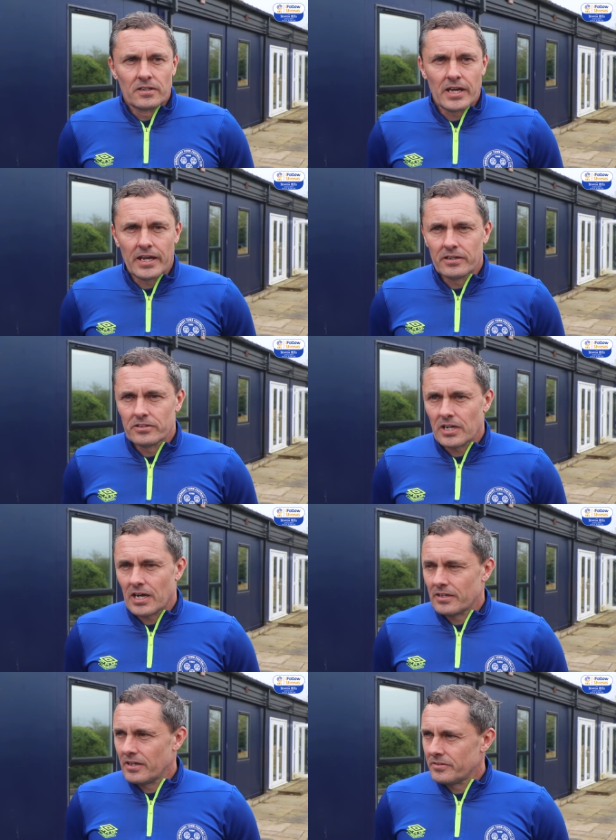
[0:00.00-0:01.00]
getting his
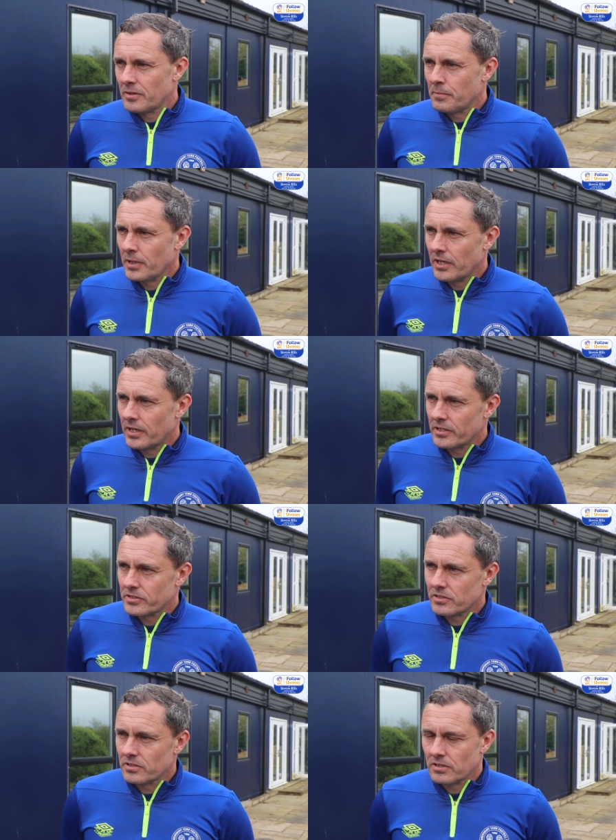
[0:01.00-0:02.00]
ideas in
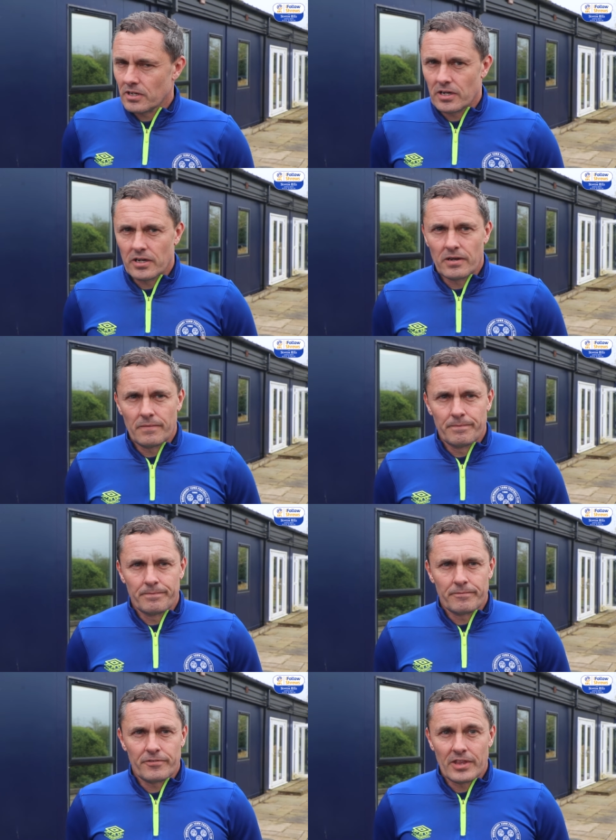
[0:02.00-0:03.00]
place
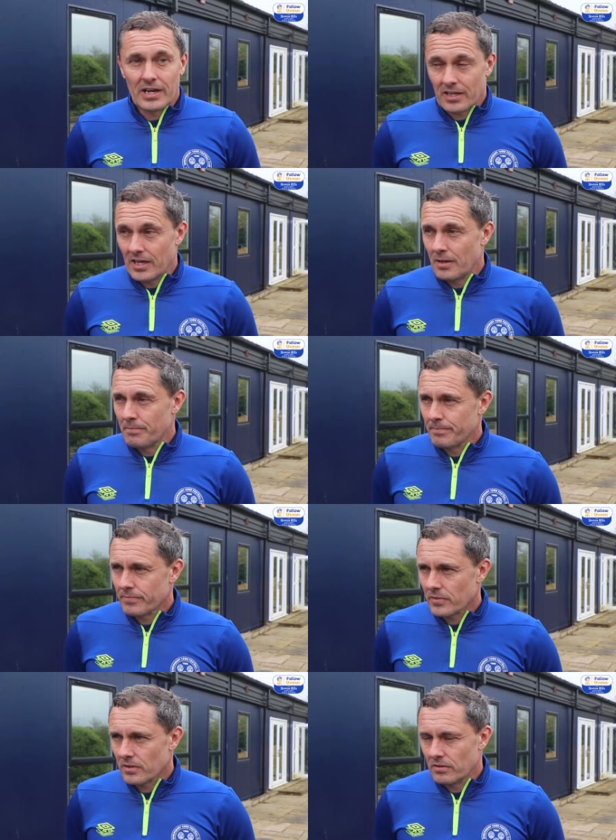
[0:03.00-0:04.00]
um, for that game
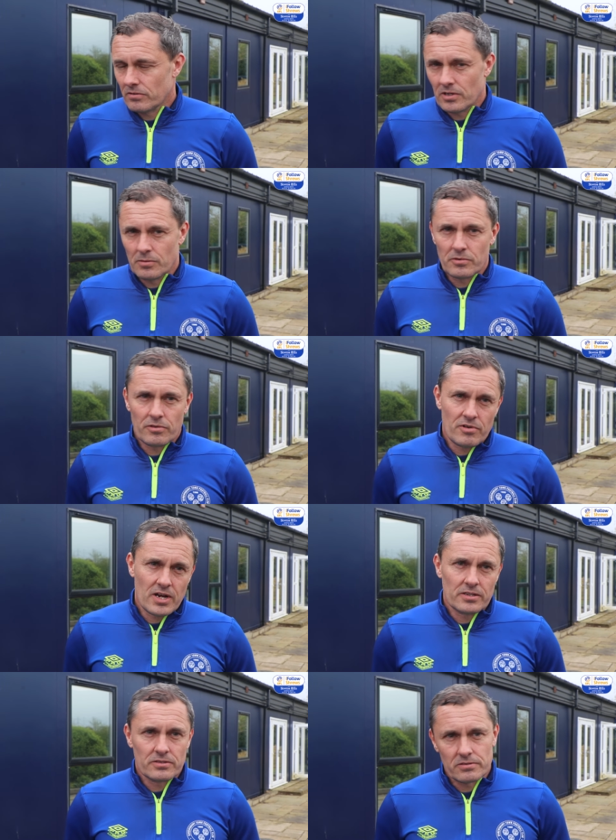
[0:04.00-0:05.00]
in terms of
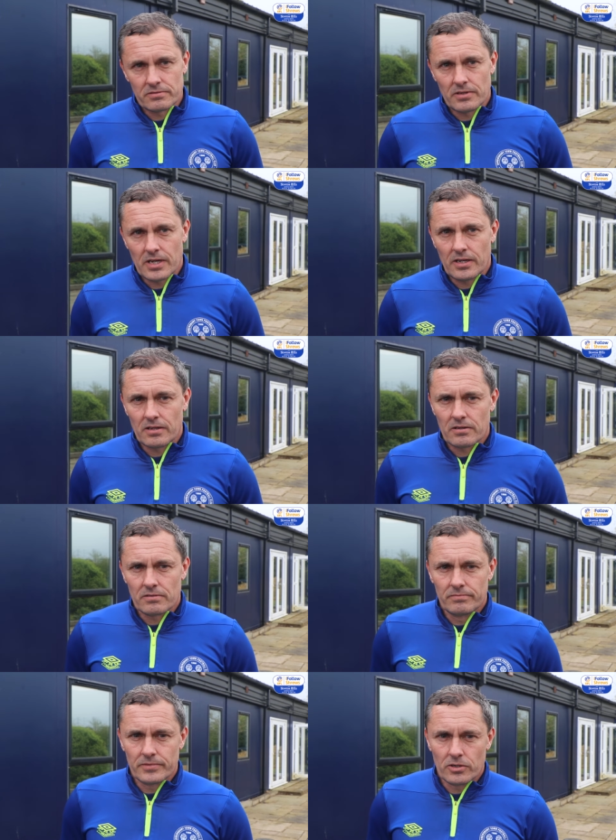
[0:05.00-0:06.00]
threats, any
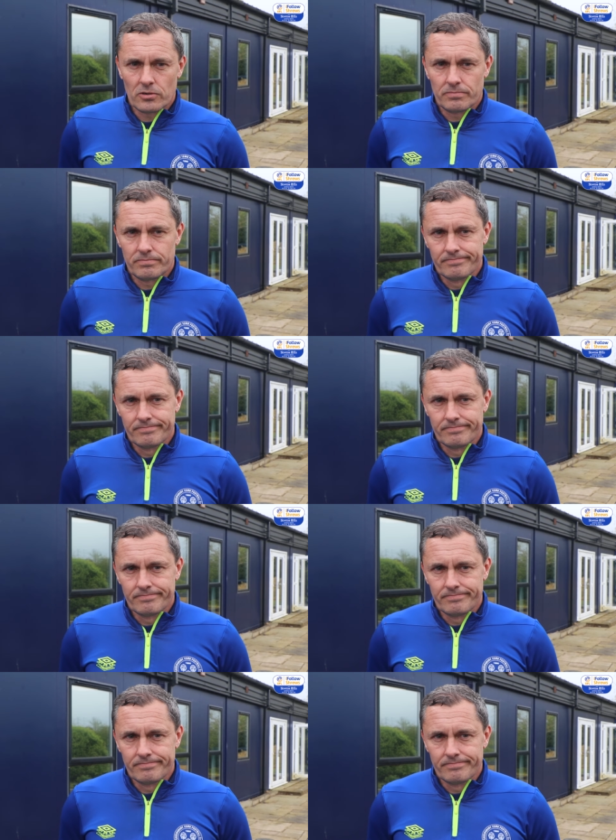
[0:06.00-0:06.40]
you know